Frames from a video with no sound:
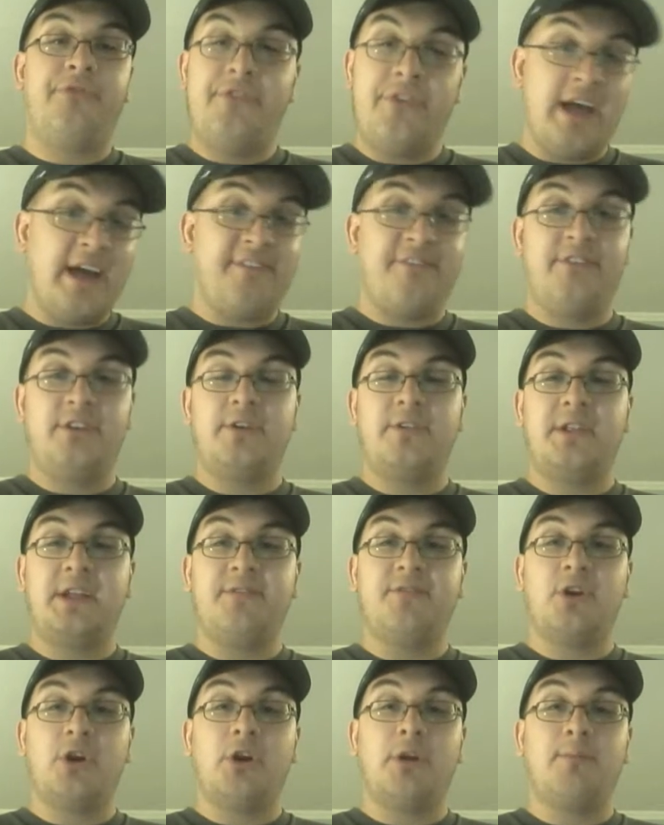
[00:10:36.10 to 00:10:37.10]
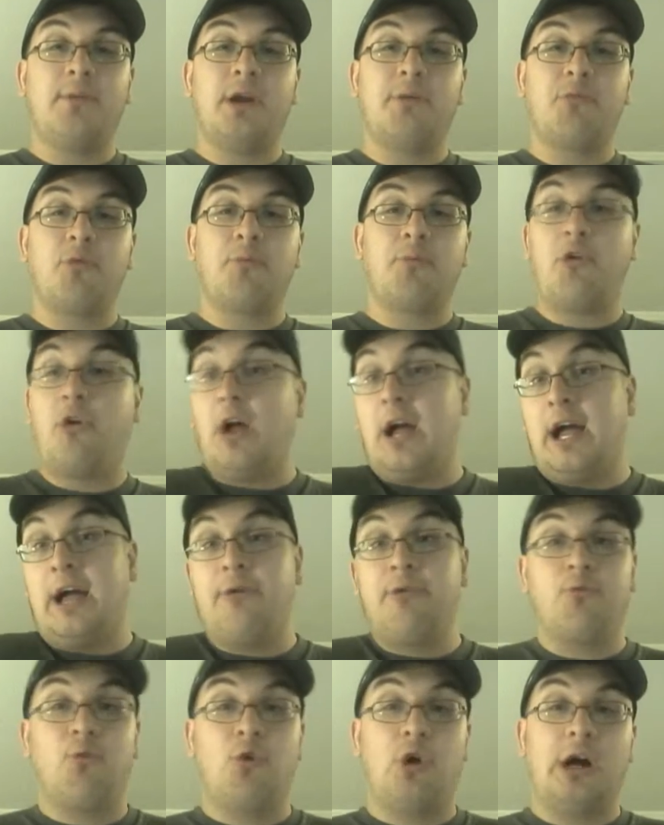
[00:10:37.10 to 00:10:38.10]
Definitely very memorable.
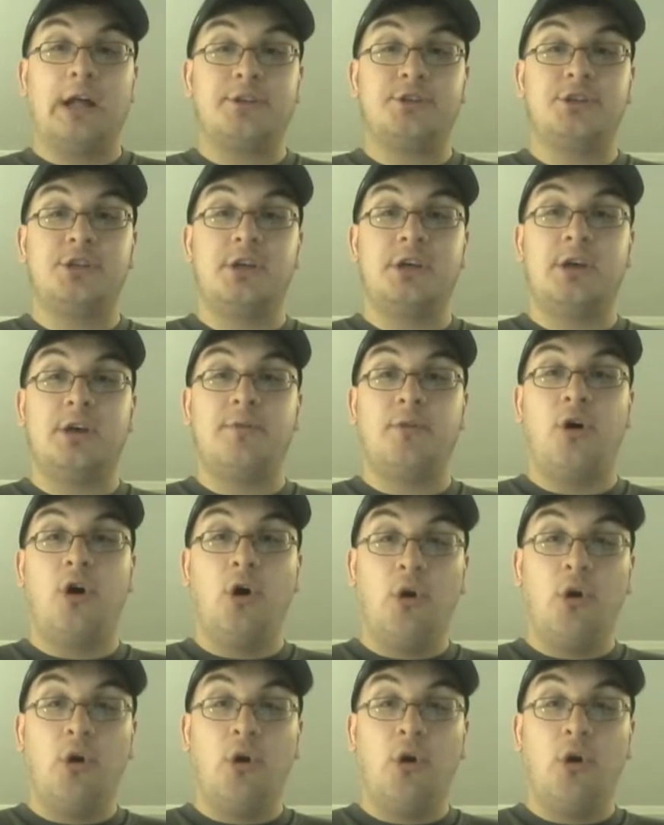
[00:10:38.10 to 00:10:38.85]
I would watch it